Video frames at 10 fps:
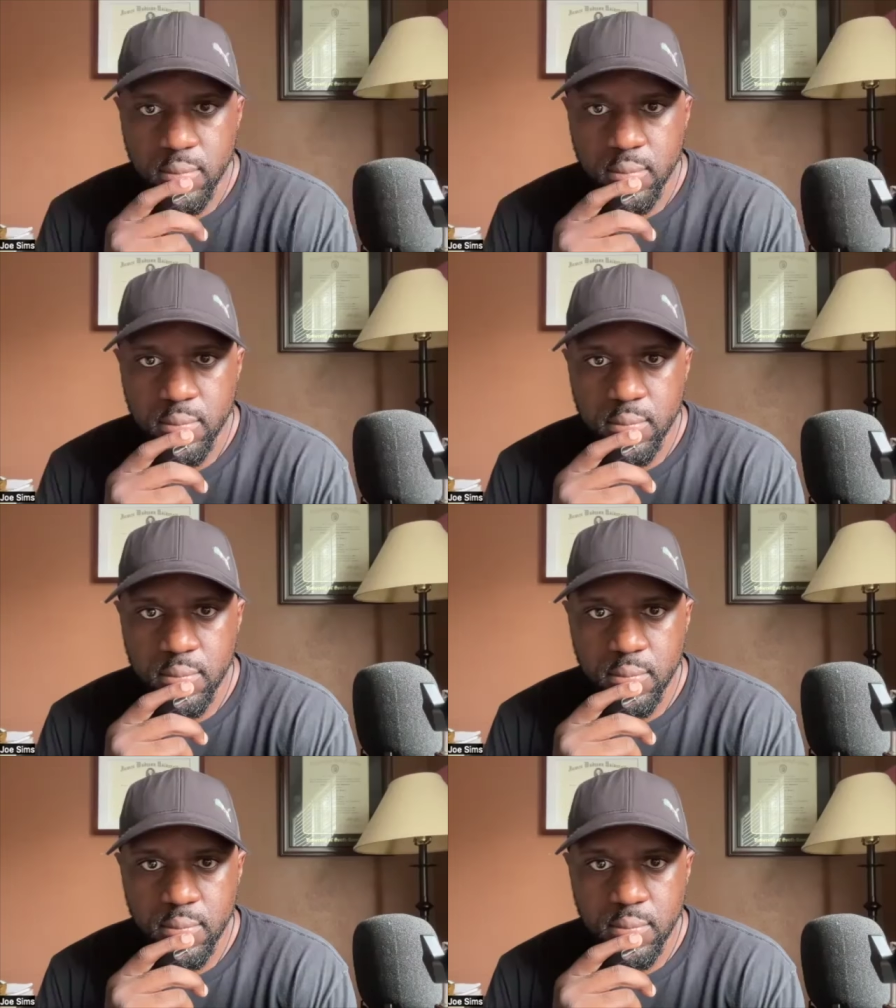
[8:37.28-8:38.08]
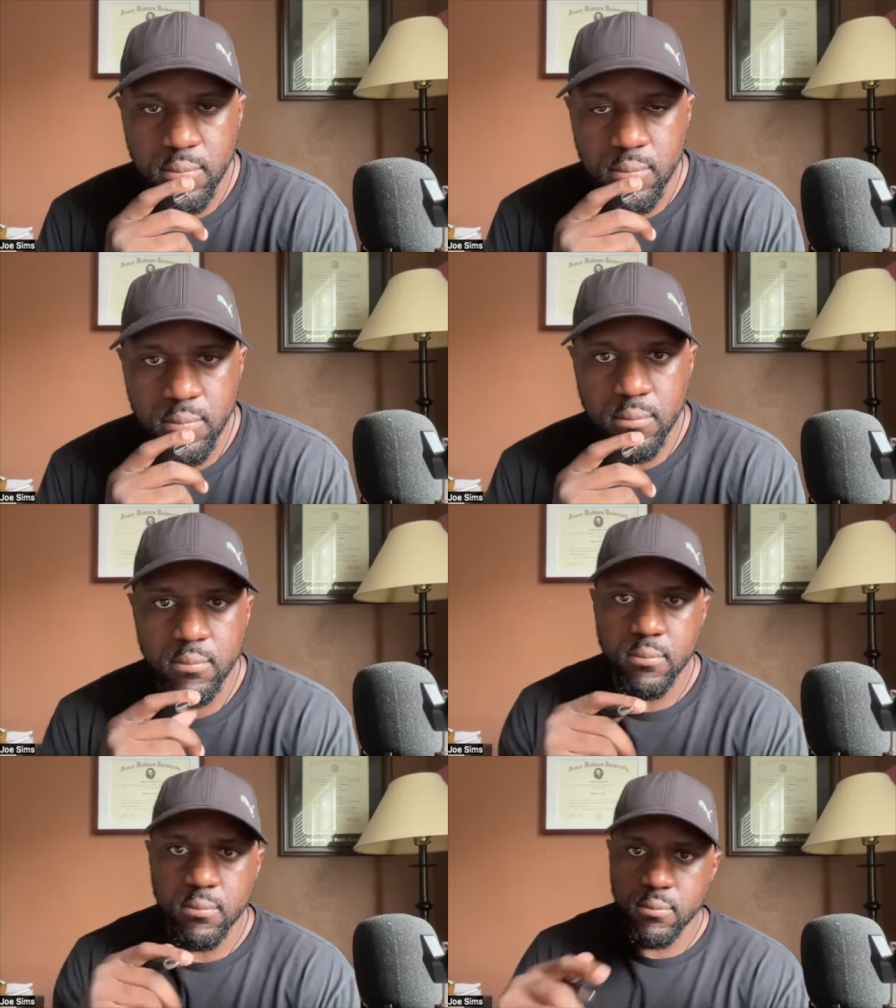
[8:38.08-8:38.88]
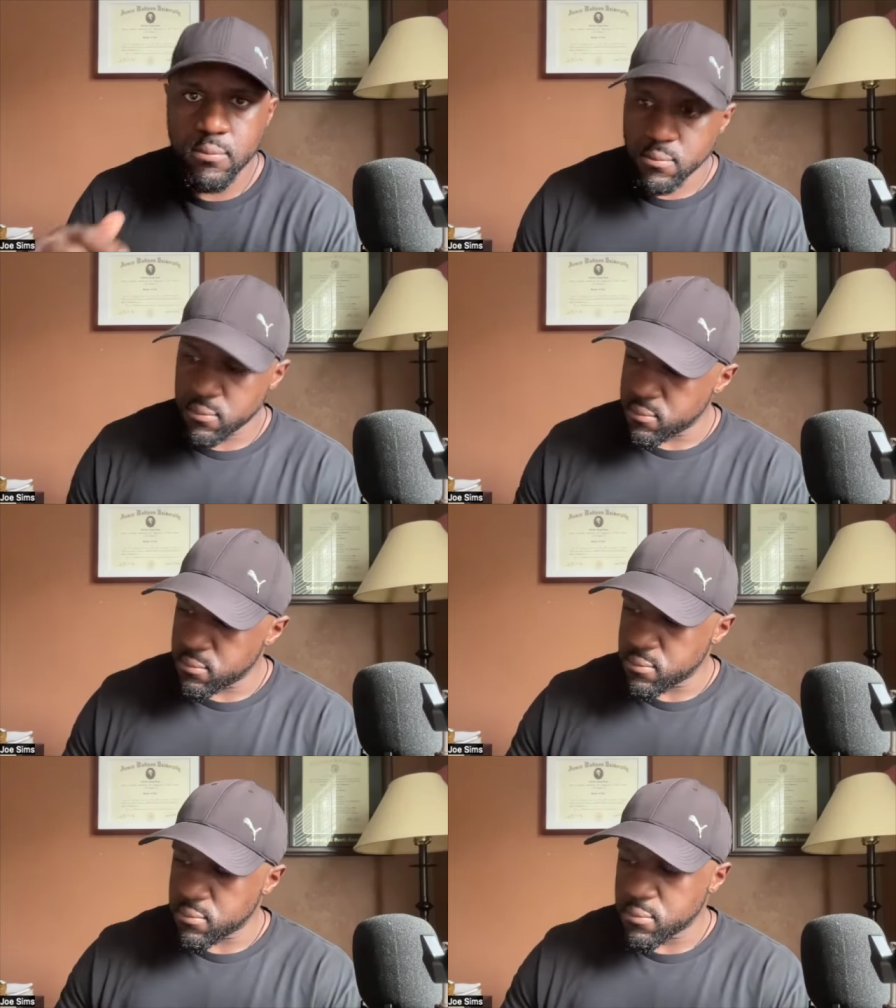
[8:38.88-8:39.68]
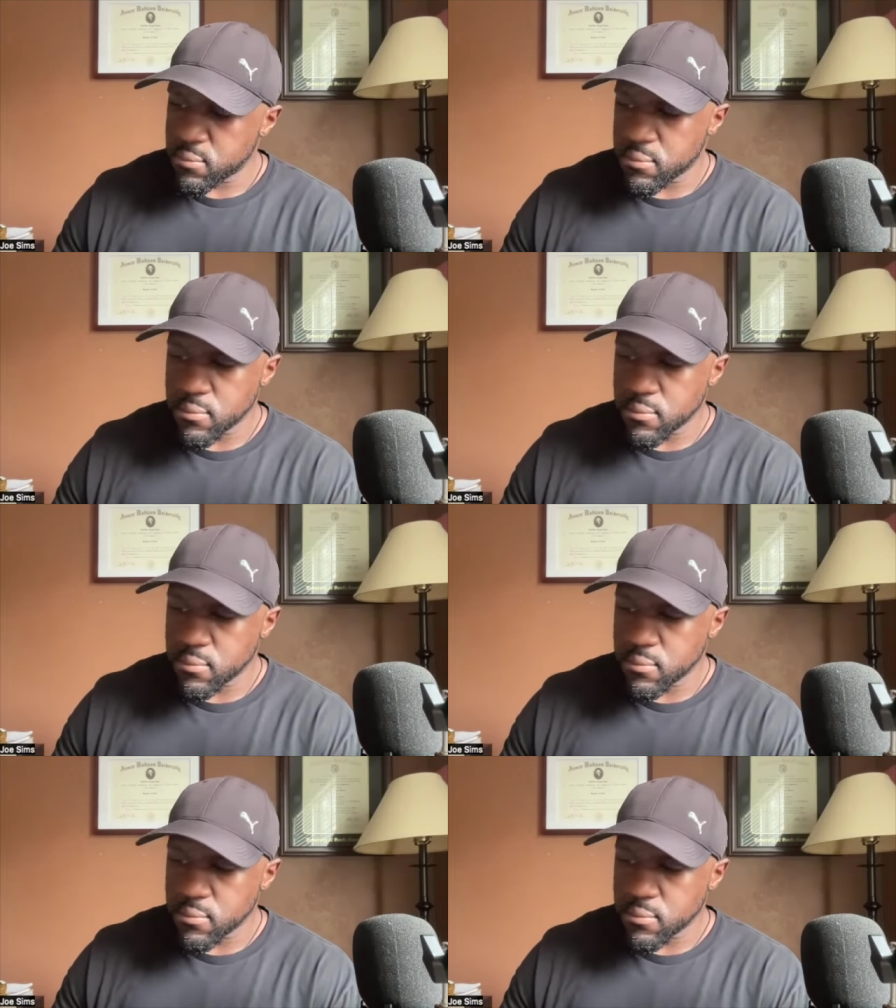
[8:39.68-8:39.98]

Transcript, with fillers: and it's uh I got the link on my Instagram, my